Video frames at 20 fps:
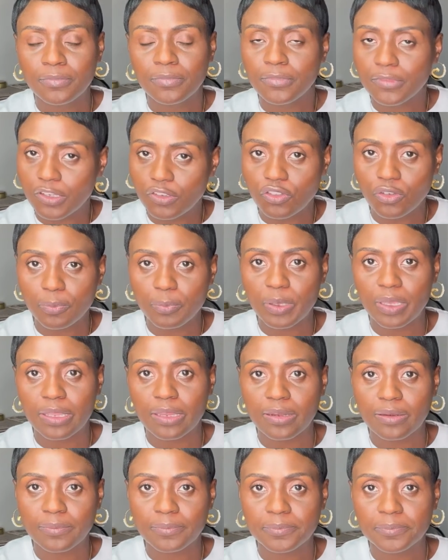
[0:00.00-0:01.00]
get your
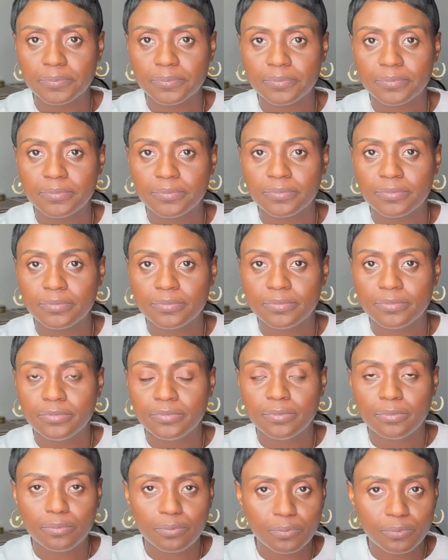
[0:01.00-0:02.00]
pen,
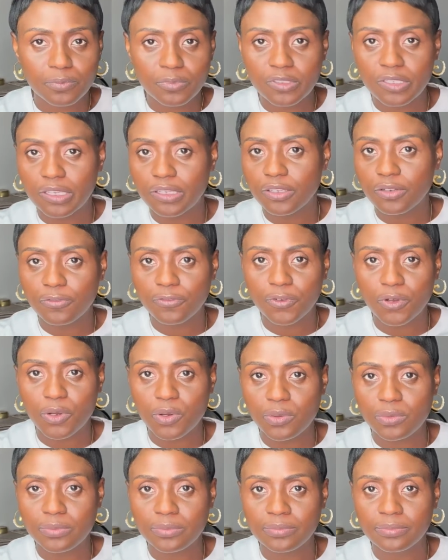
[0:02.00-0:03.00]
take your
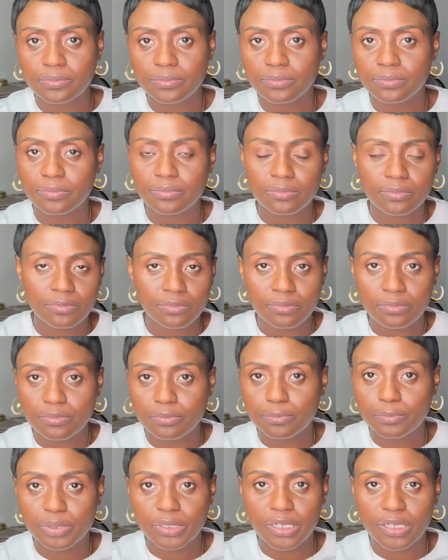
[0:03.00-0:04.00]
phone,
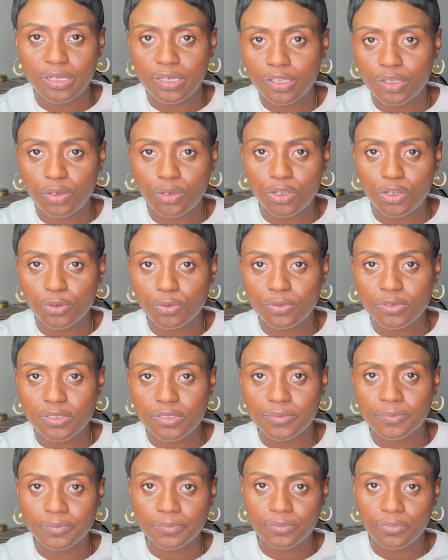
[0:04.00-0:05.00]
put it in your
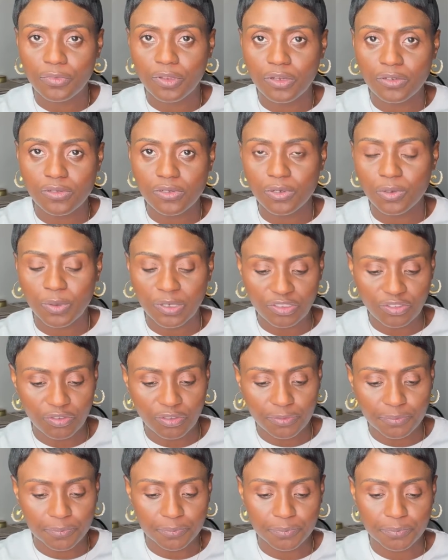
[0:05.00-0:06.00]
notes. Here's the
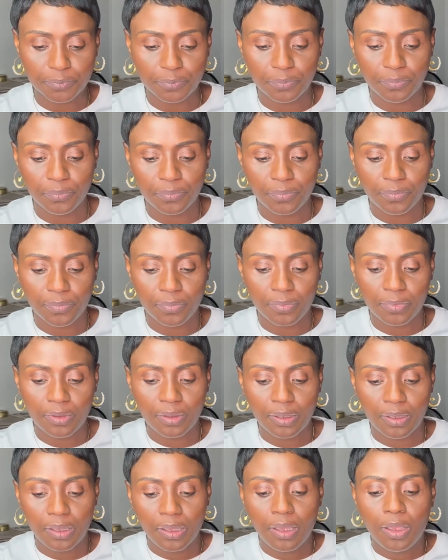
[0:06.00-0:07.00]
question.
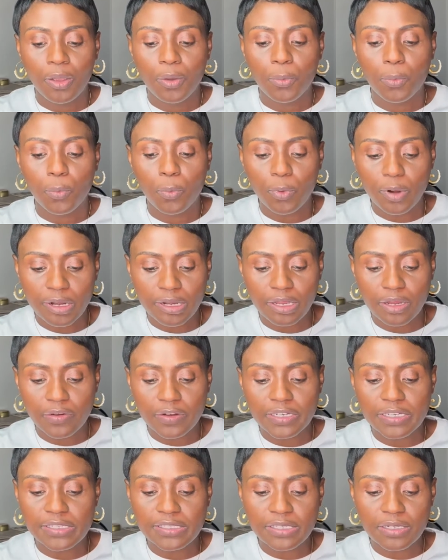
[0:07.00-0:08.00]
What
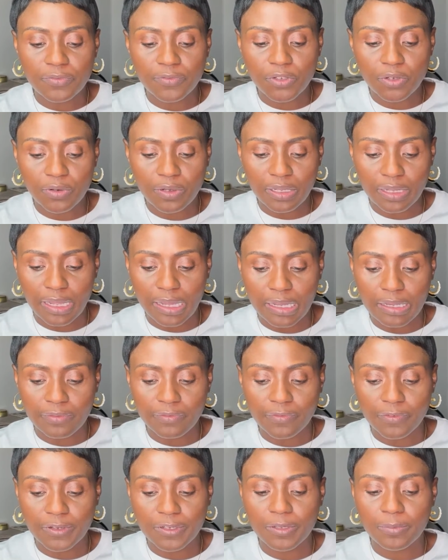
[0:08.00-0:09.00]
areas of your
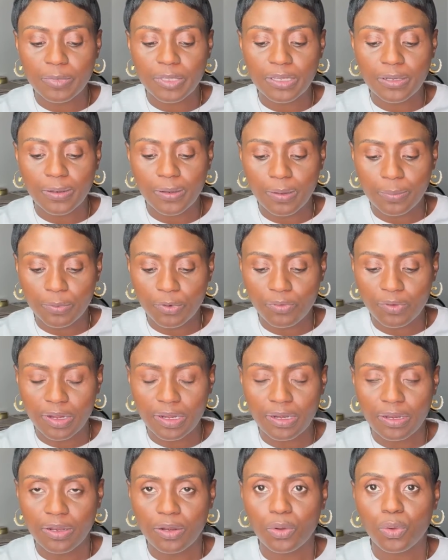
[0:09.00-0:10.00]
life could be
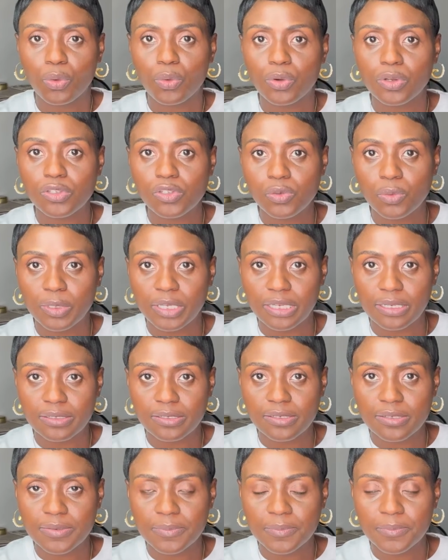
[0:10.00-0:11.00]
upgraded or
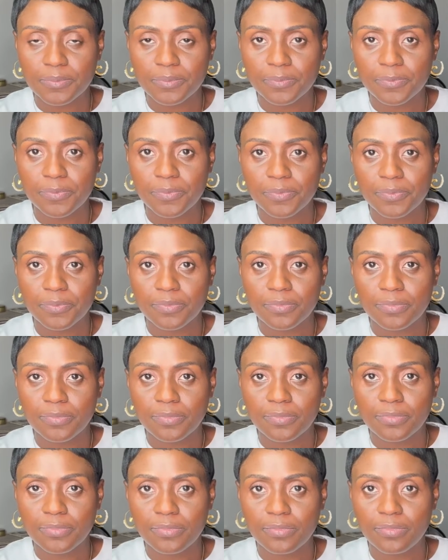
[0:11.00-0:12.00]
tweaked?
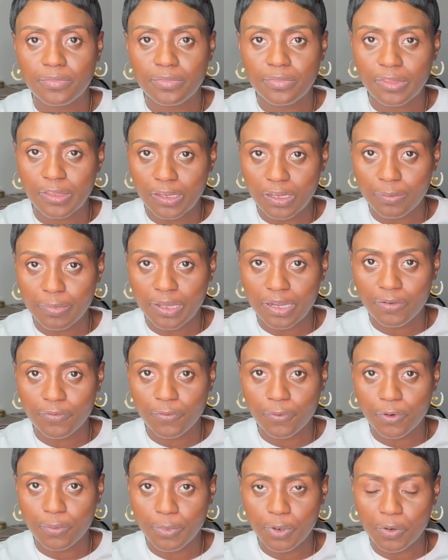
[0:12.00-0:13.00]
Think about it
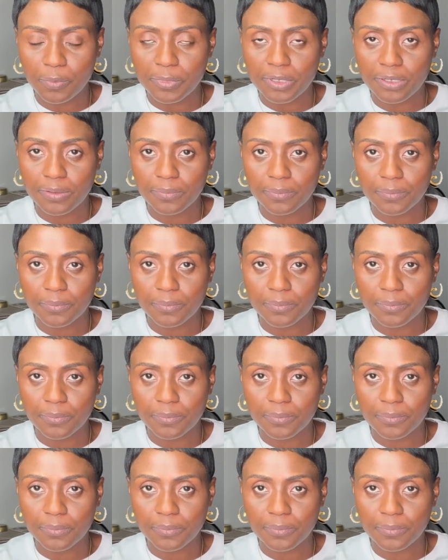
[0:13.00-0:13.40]
for a moment.